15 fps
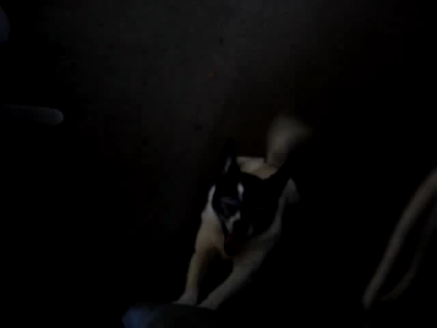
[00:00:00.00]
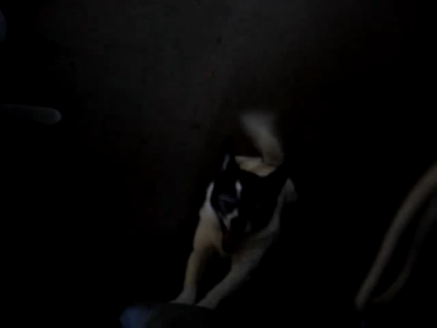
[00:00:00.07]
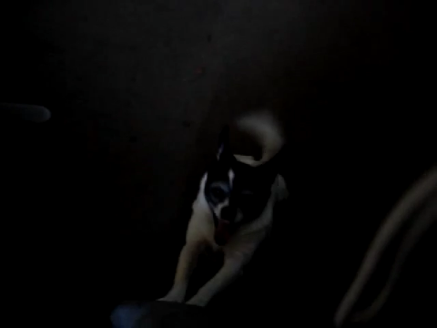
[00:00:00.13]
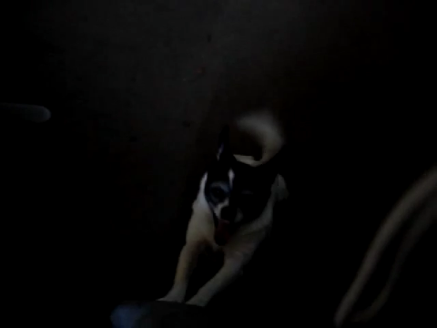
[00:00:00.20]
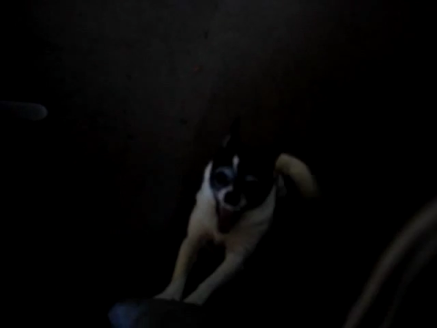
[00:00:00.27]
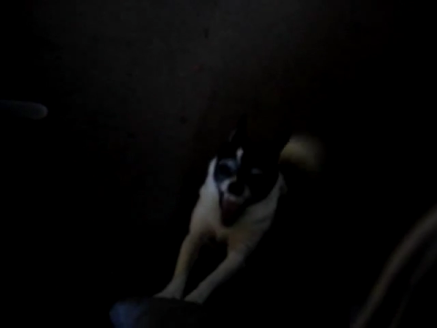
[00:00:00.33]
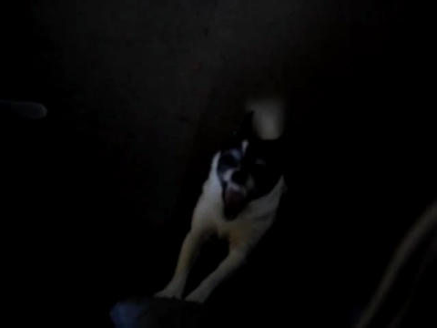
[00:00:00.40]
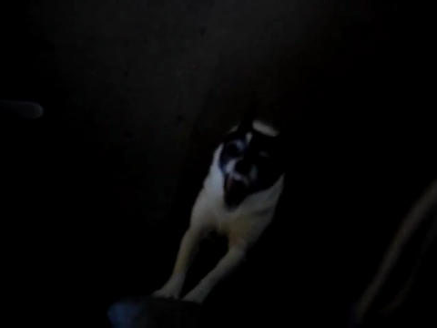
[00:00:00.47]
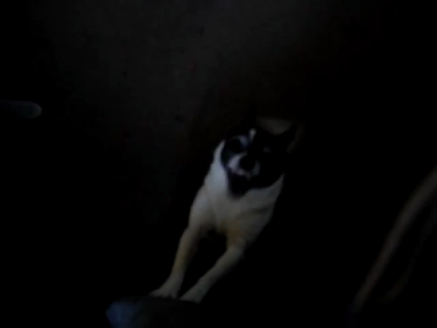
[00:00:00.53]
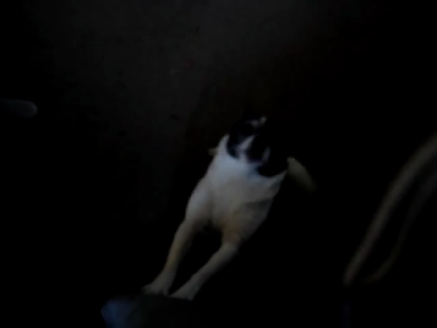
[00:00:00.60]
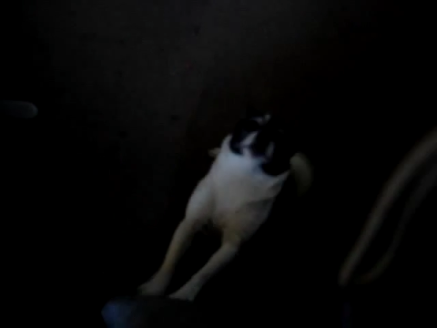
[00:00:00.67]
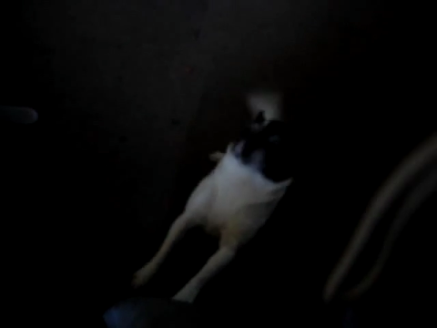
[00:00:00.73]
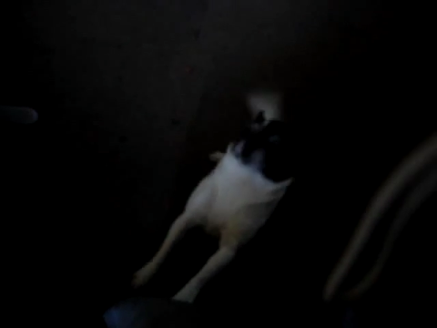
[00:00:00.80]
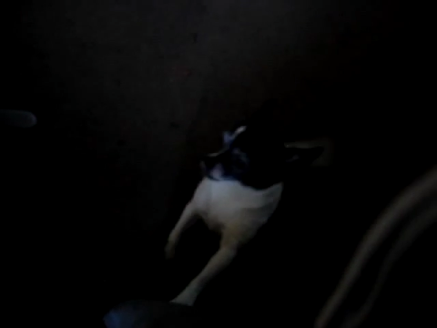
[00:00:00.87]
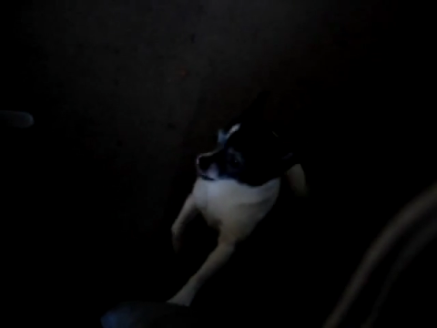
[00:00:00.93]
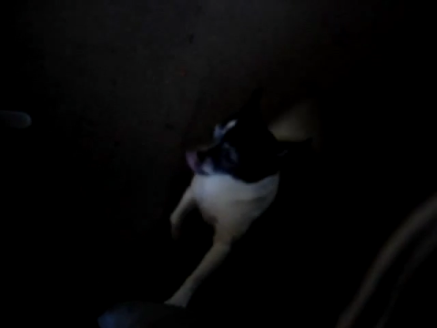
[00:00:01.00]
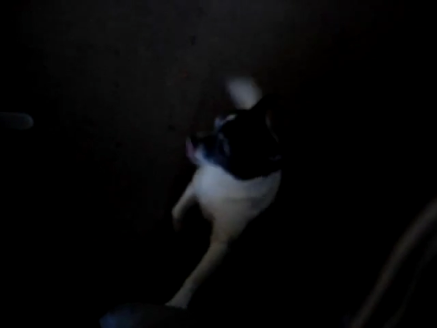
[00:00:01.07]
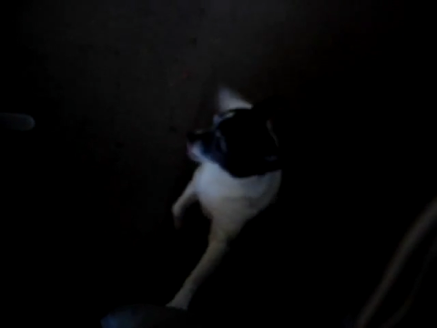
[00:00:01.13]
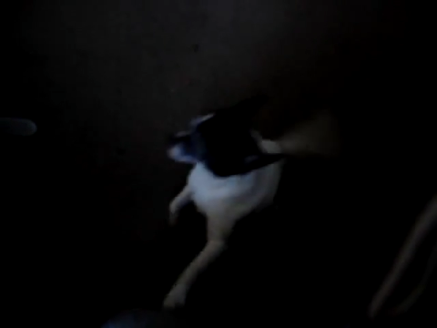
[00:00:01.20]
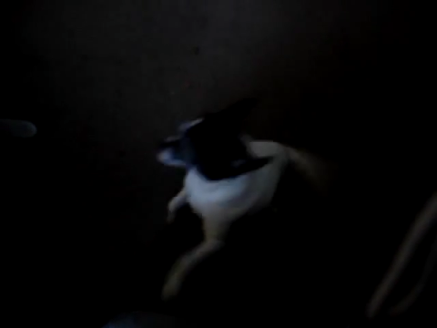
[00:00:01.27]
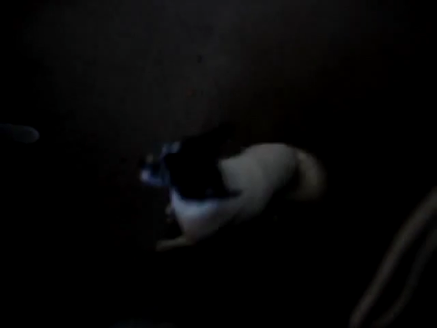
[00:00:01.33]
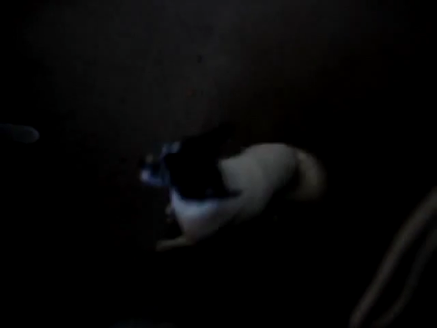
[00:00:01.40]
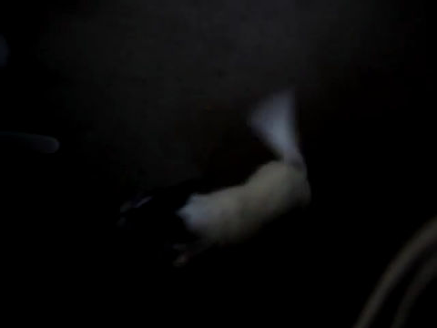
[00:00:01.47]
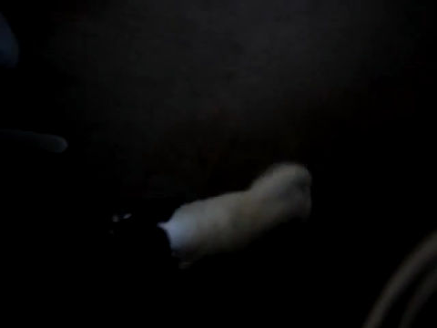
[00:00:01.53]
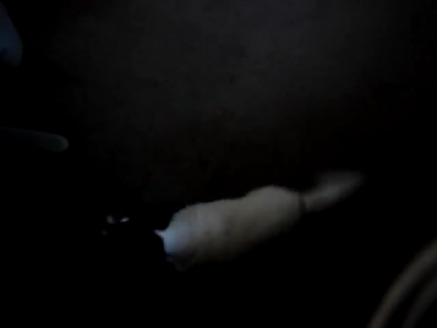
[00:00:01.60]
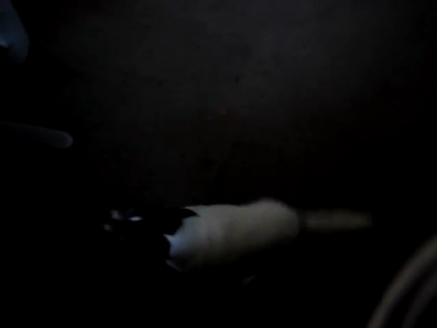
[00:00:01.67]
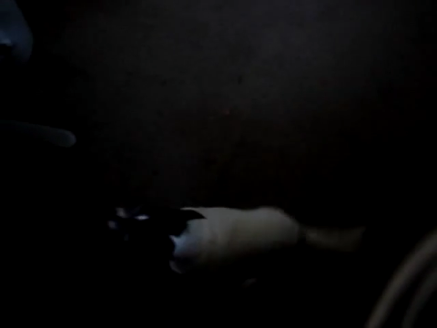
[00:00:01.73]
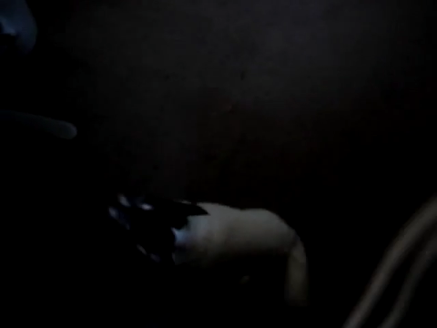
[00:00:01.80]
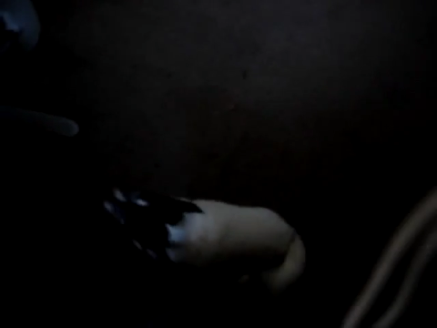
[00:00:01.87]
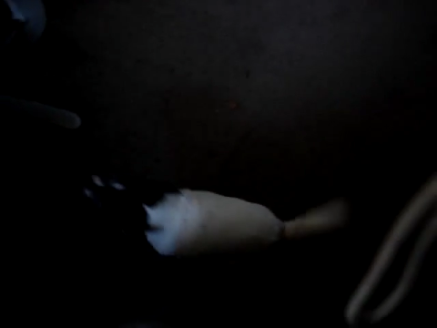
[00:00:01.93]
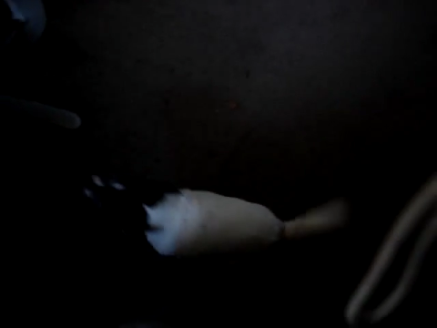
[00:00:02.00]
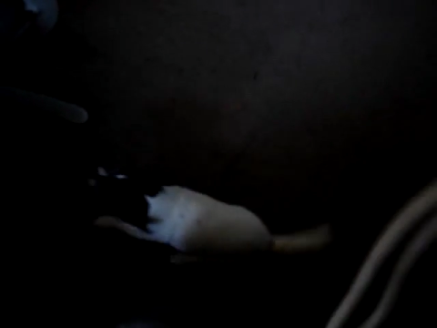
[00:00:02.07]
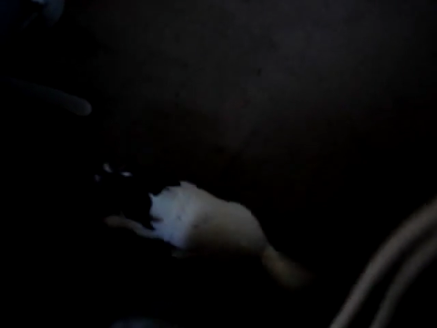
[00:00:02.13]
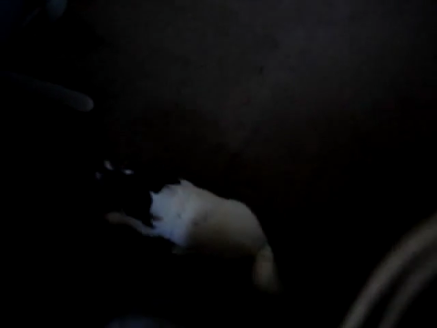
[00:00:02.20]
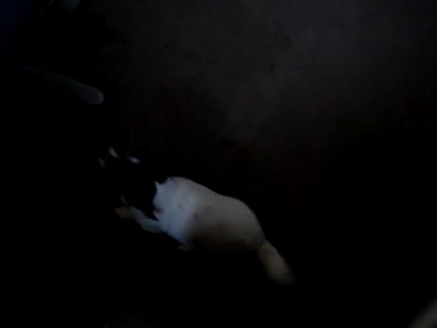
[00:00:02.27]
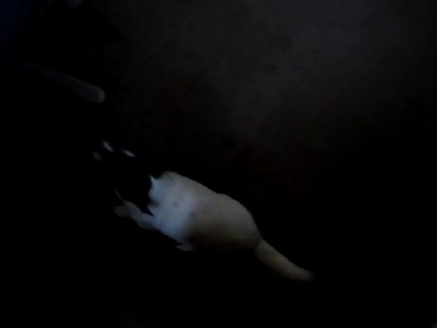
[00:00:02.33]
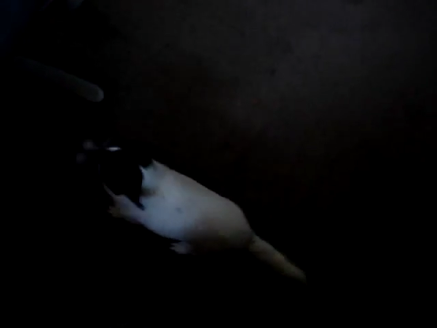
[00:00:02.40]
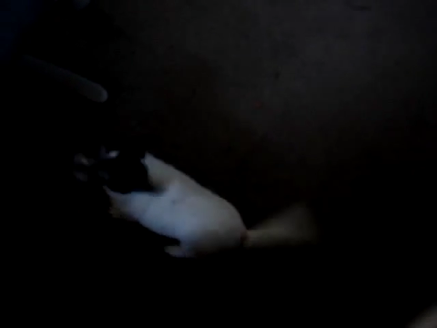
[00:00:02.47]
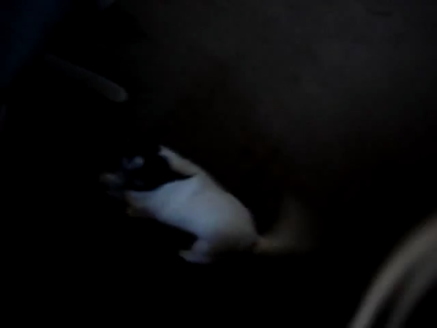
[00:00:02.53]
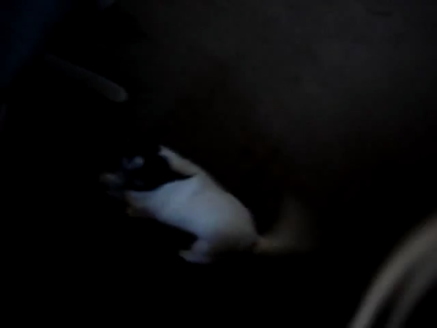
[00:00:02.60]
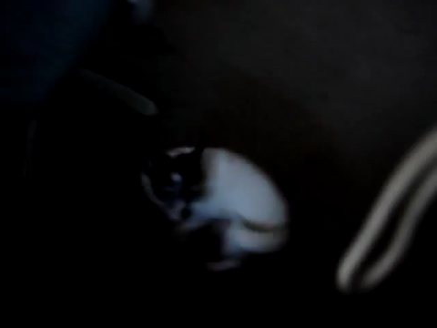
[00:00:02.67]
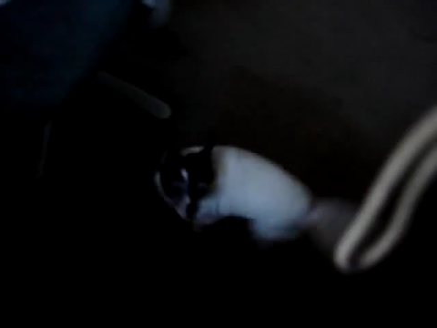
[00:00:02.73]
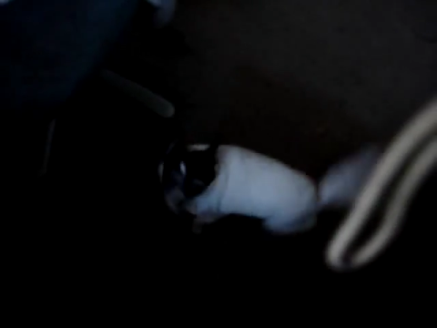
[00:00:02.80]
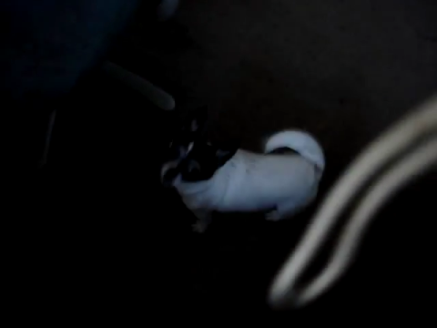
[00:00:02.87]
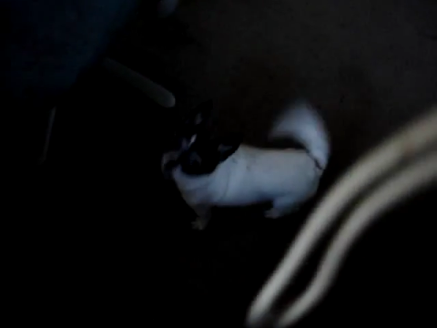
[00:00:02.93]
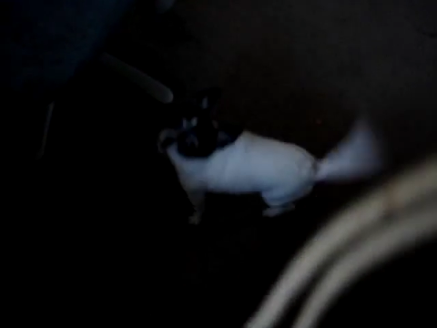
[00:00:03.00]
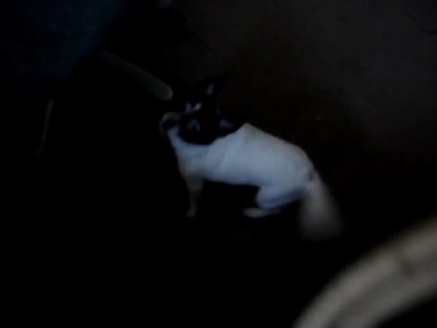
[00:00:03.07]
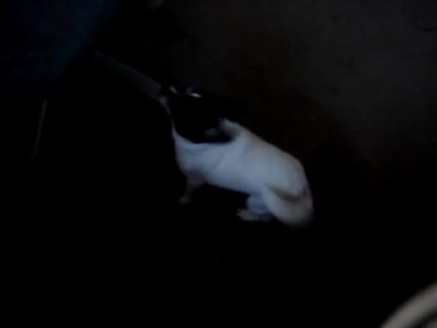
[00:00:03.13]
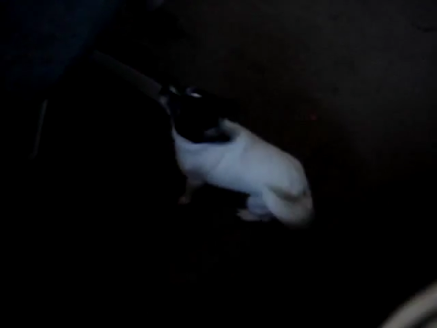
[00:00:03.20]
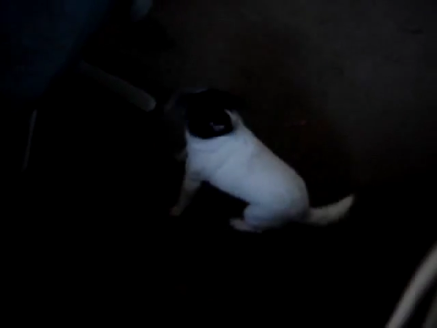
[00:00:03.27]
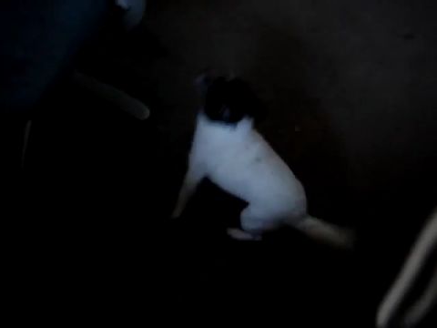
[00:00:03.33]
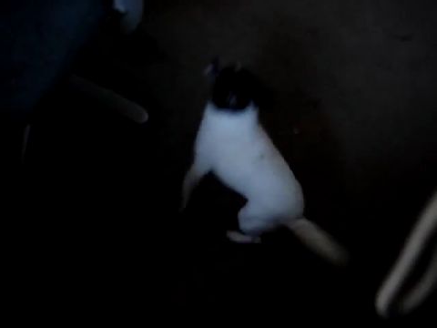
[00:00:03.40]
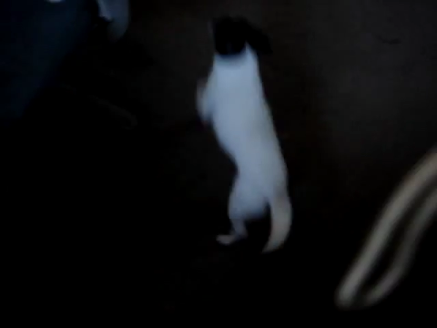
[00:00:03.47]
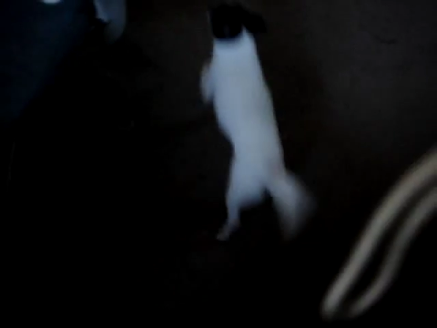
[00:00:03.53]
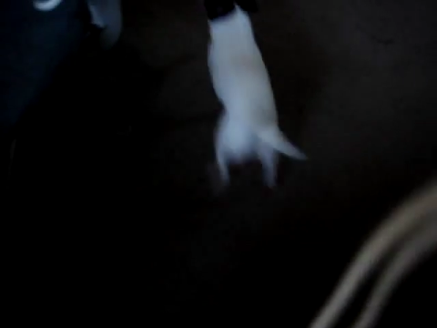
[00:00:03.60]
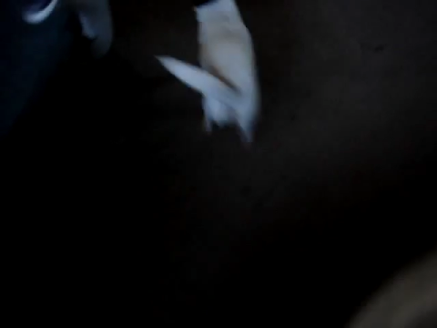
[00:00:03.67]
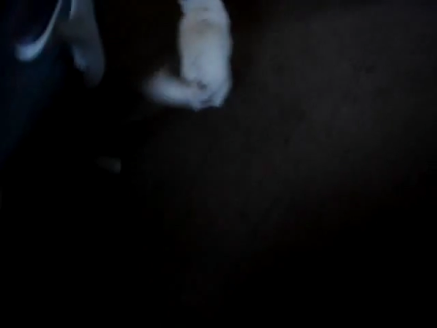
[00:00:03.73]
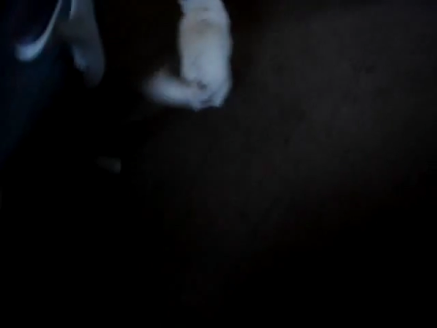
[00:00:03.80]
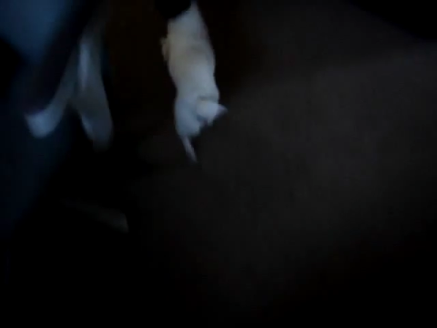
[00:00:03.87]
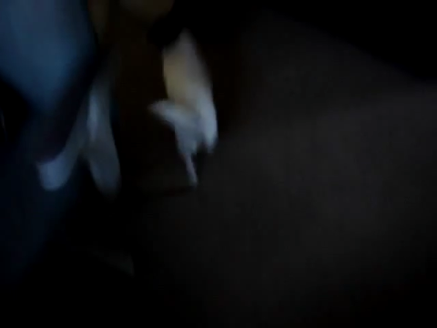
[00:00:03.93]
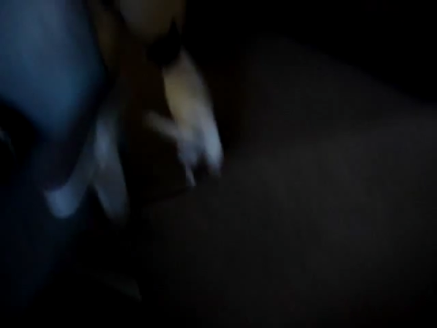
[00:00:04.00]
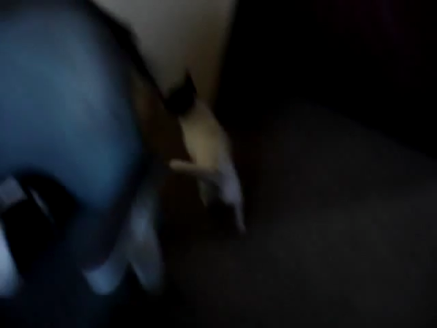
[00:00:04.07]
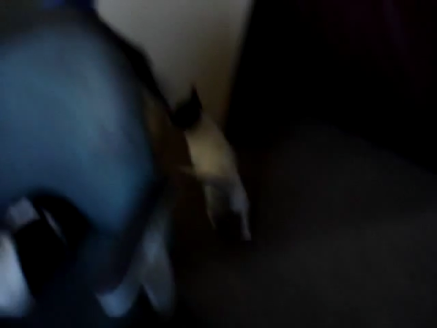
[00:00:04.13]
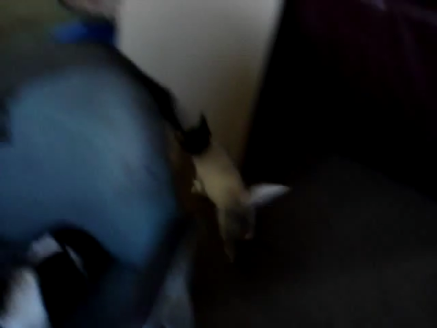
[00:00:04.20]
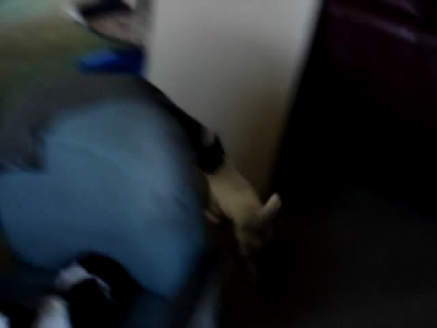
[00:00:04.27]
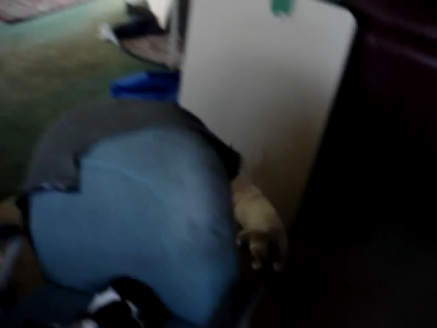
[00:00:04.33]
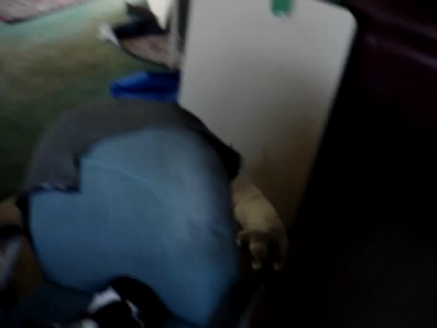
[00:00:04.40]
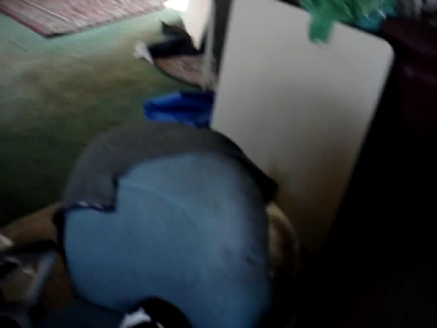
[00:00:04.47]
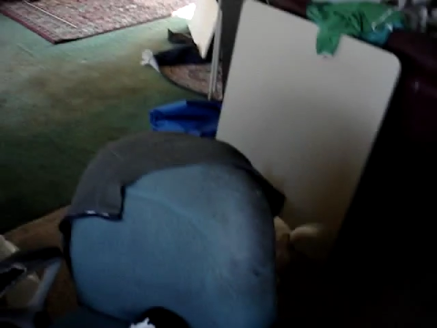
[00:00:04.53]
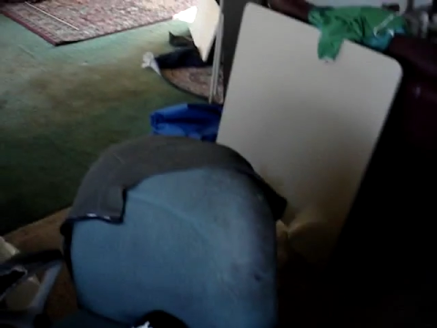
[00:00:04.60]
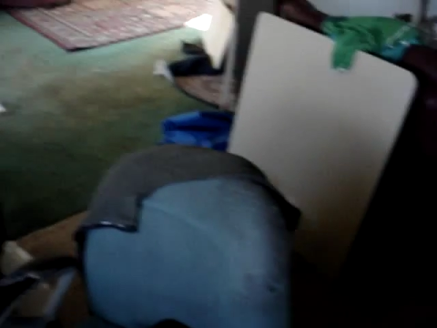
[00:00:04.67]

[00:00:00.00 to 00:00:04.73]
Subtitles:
(no speaker visible)